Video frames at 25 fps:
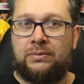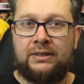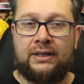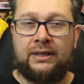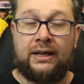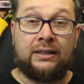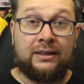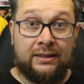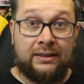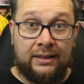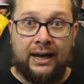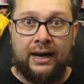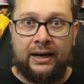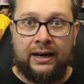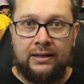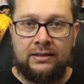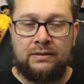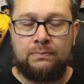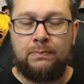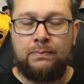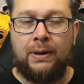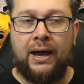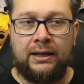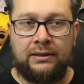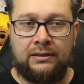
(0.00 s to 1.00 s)
That is
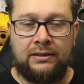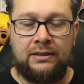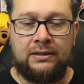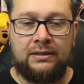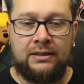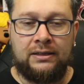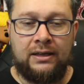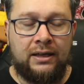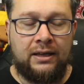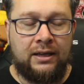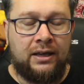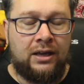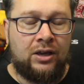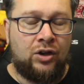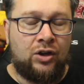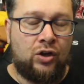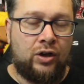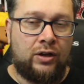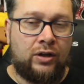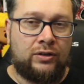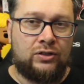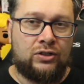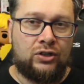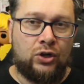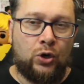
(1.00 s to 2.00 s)
madness.
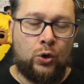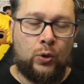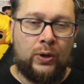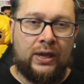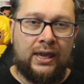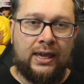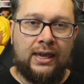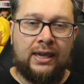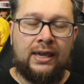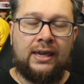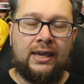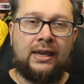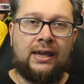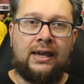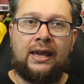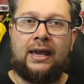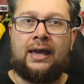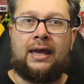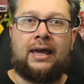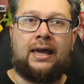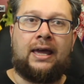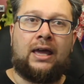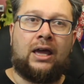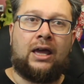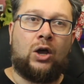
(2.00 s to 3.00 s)
And so he,
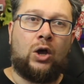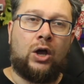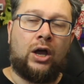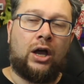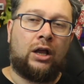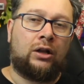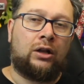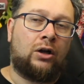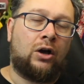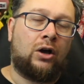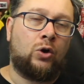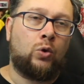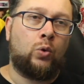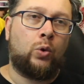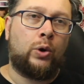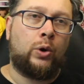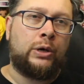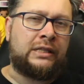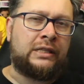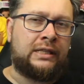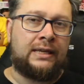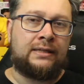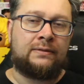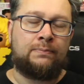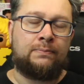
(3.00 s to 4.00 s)
along
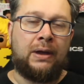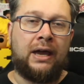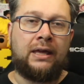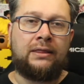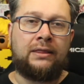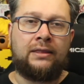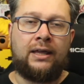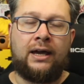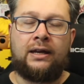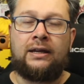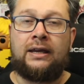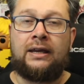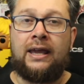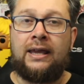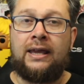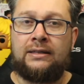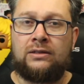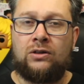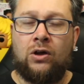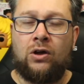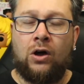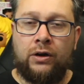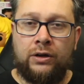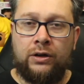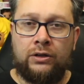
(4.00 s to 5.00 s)
with his men that he's
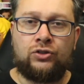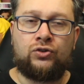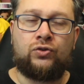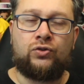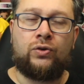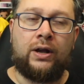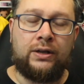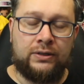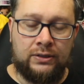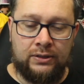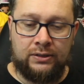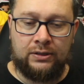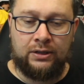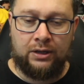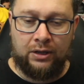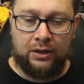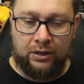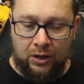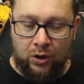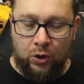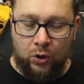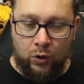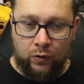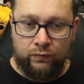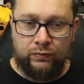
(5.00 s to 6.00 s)
gonna trust
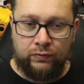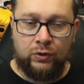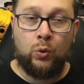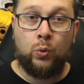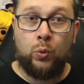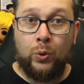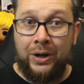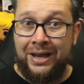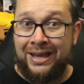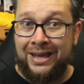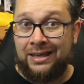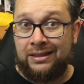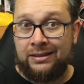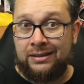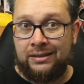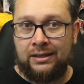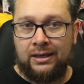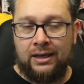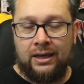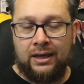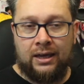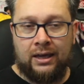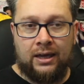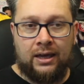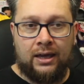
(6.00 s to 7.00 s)
over with,
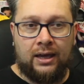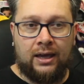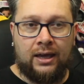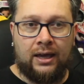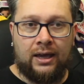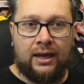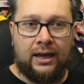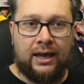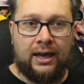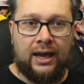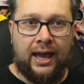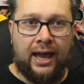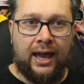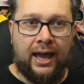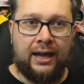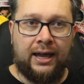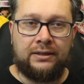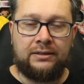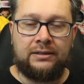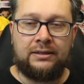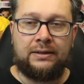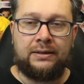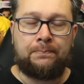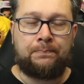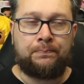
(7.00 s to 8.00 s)

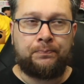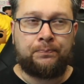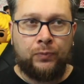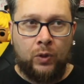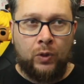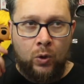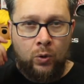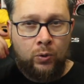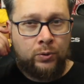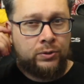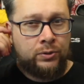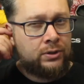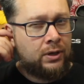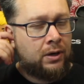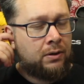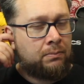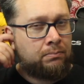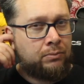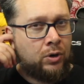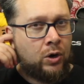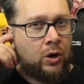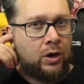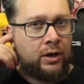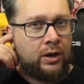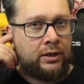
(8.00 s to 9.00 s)
and also
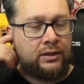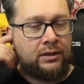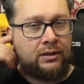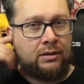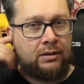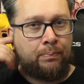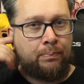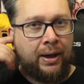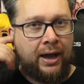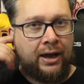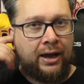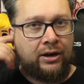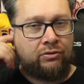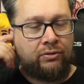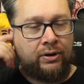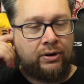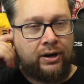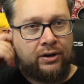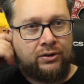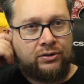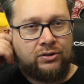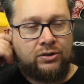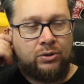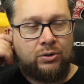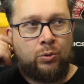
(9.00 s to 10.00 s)
Merlin in the
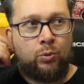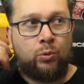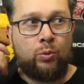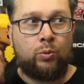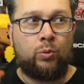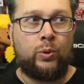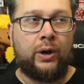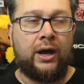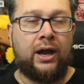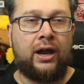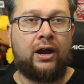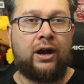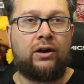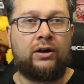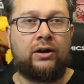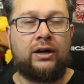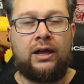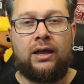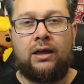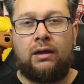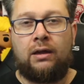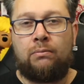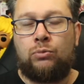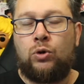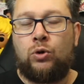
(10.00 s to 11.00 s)
background, where
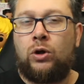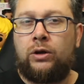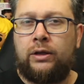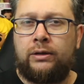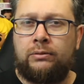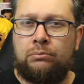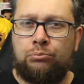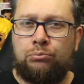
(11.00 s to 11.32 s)
Merlin